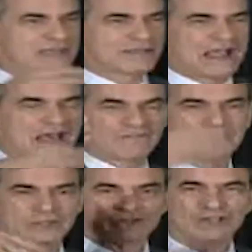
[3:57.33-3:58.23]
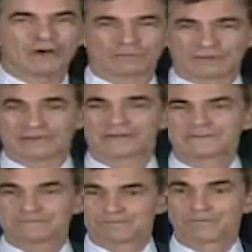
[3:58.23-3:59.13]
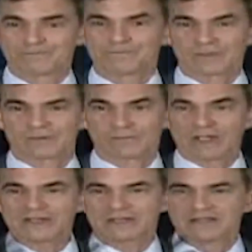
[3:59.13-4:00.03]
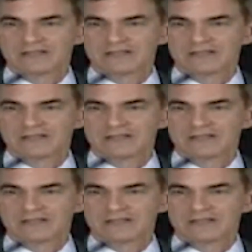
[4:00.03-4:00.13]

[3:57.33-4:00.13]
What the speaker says: either have them or you don't, right?